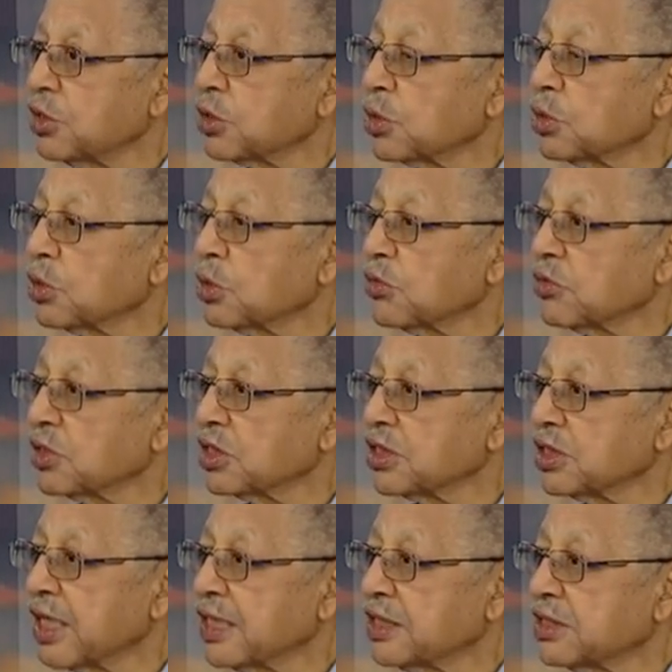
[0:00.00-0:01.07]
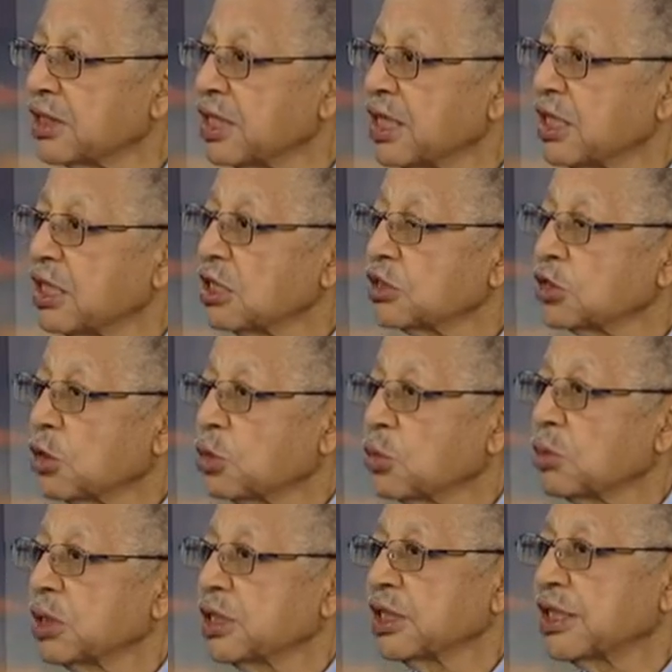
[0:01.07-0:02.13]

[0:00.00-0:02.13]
turned over to the states, so you